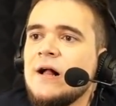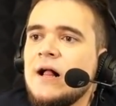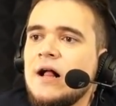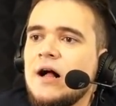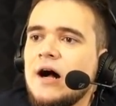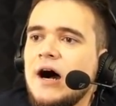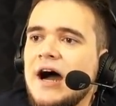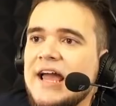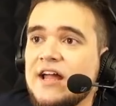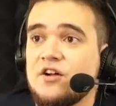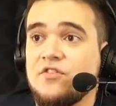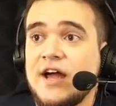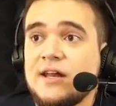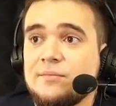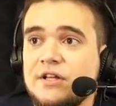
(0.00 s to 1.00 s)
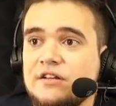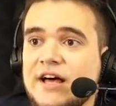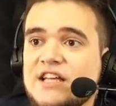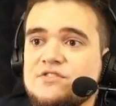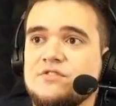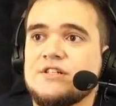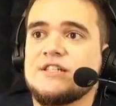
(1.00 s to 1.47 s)
uh, incredibly,
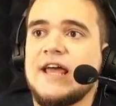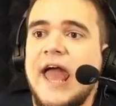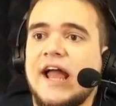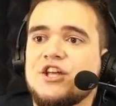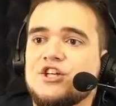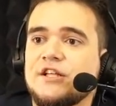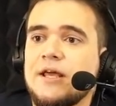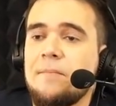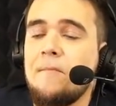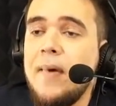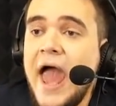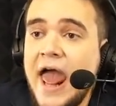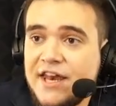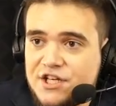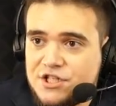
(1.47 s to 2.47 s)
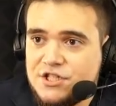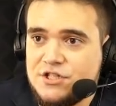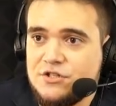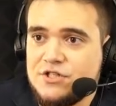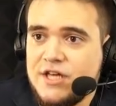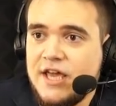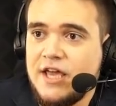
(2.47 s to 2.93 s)
Lazarus actually managed to
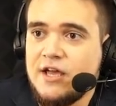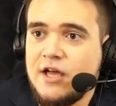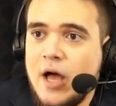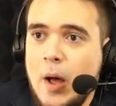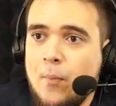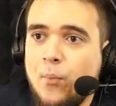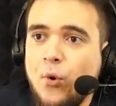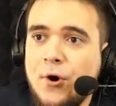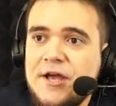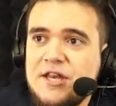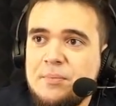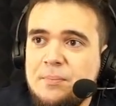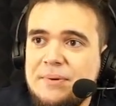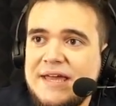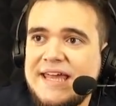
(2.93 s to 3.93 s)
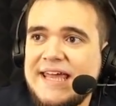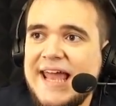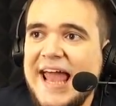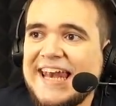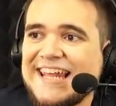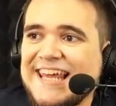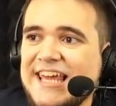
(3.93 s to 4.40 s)
take uh, point B and
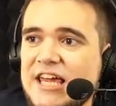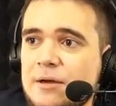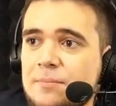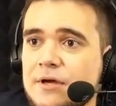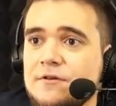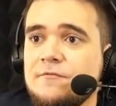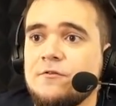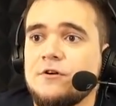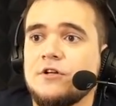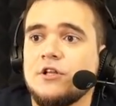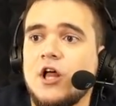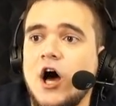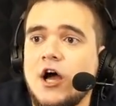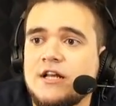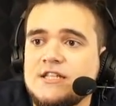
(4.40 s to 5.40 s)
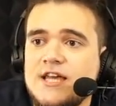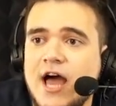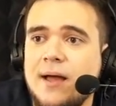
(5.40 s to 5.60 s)
keep it for a long time.